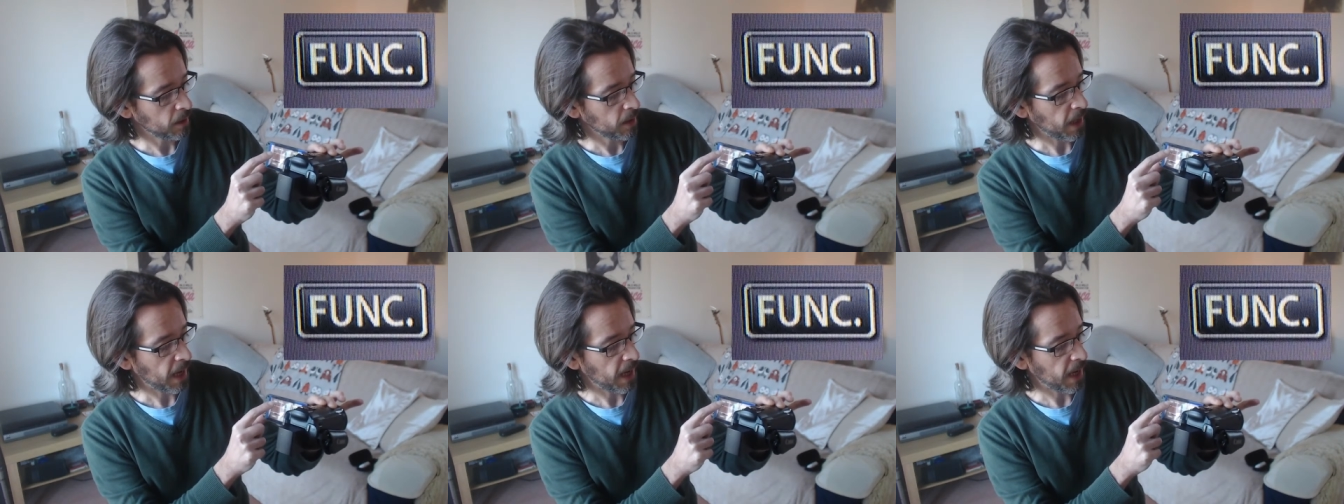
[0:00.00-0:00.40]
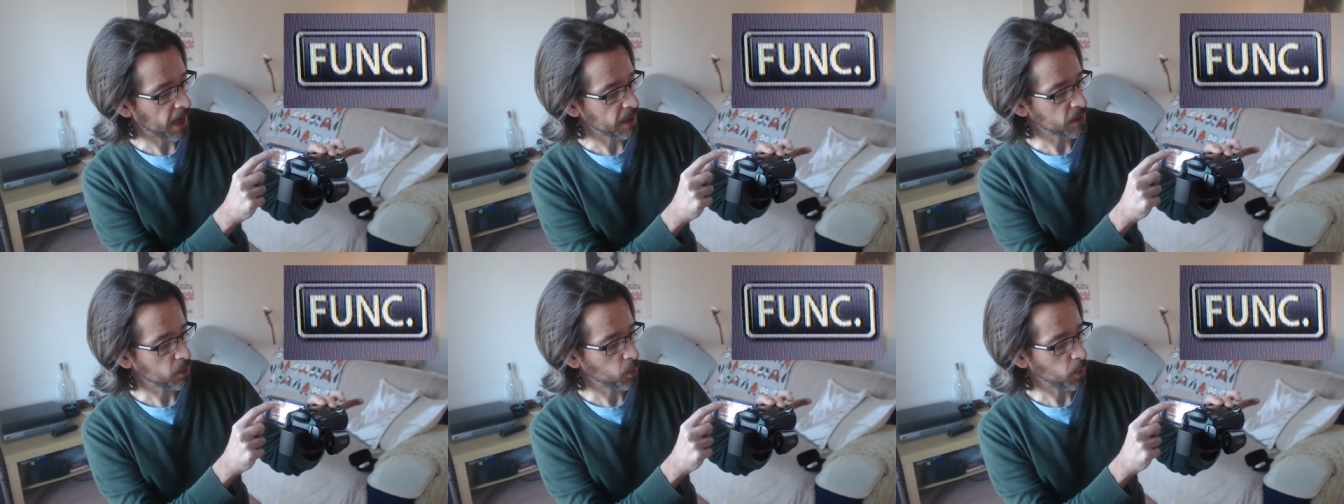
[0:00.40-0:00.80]

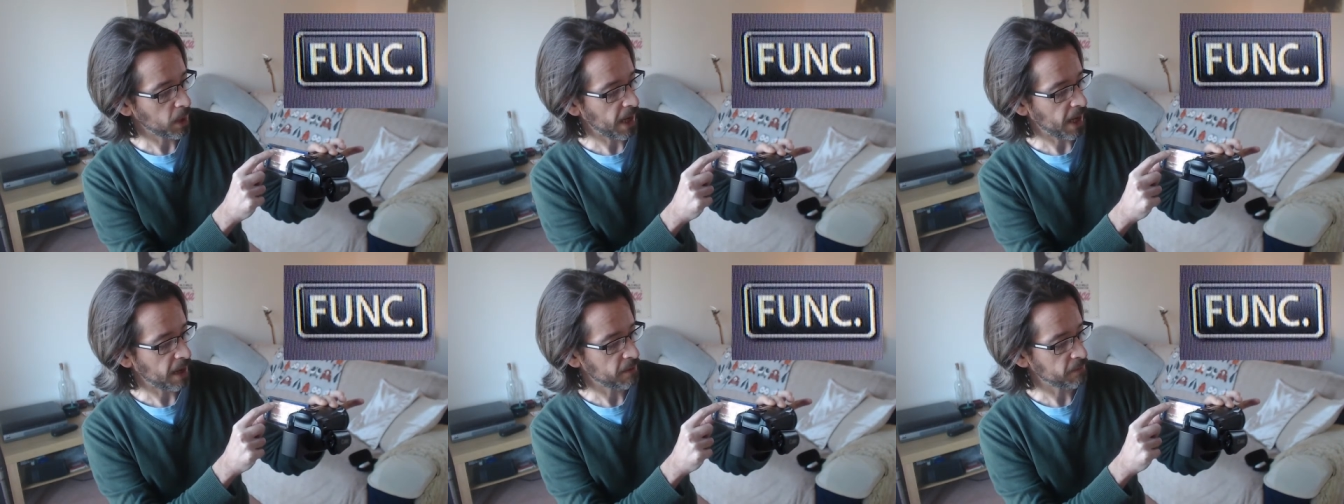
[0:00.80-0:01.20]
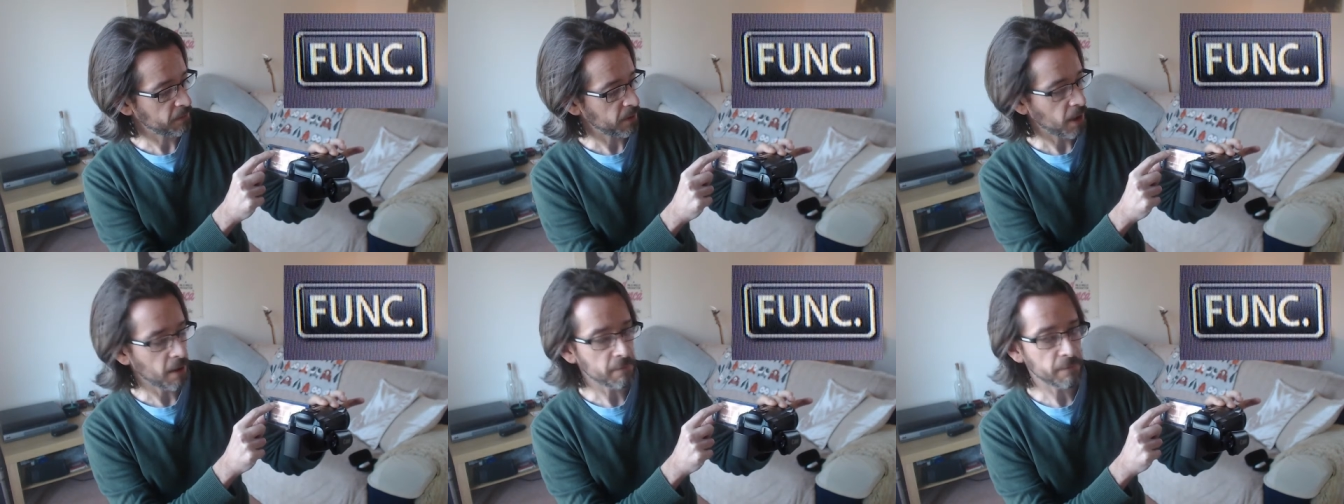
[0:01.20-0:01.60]
and we have
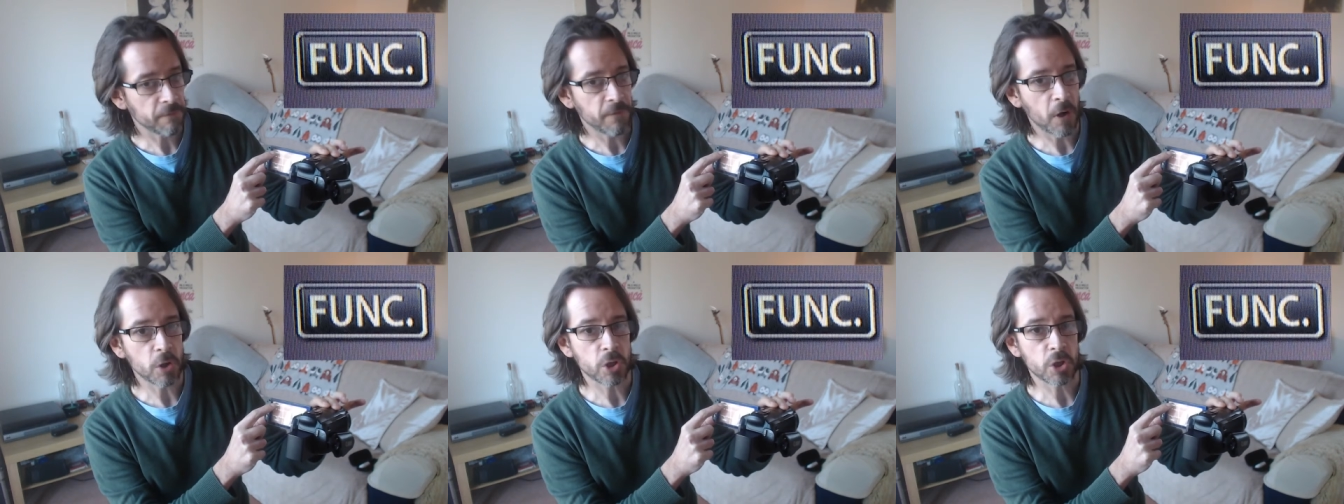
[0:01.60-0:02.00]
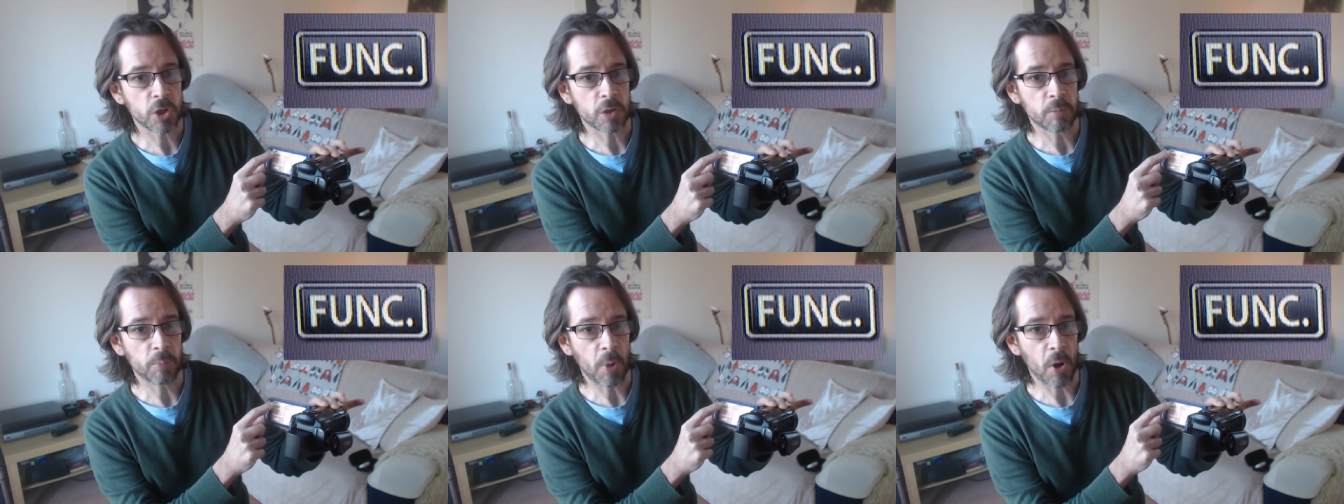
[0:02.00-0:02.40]
a
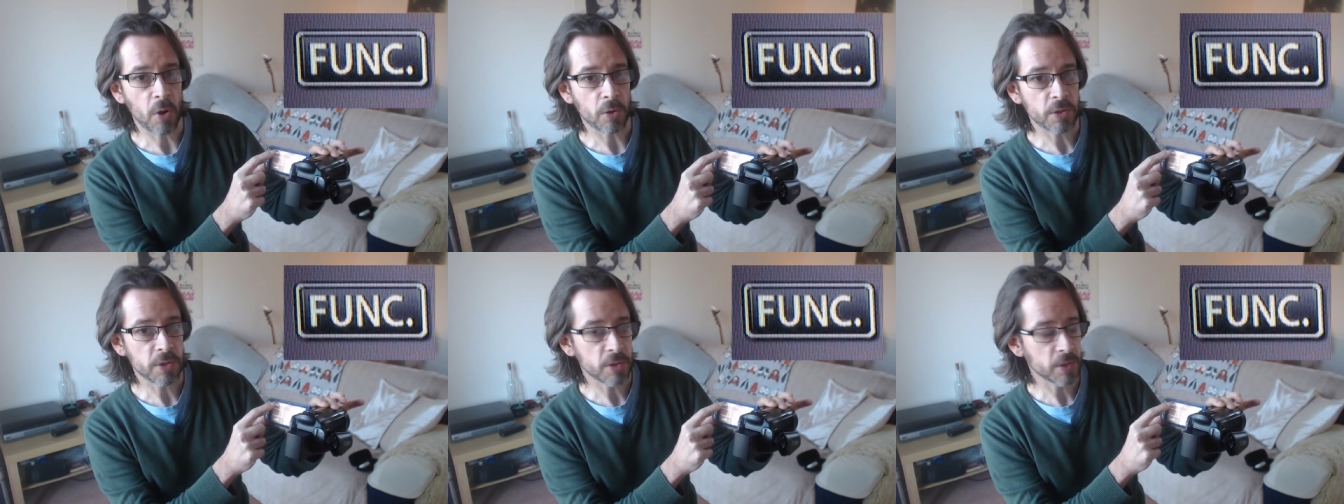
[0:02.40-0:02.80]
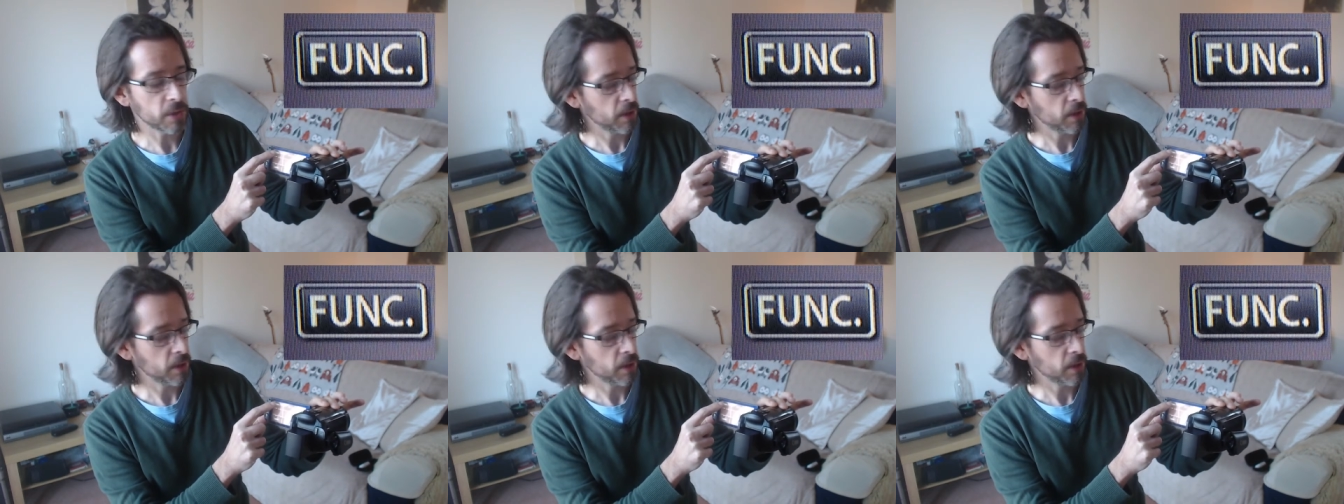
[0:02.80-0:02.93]
function box.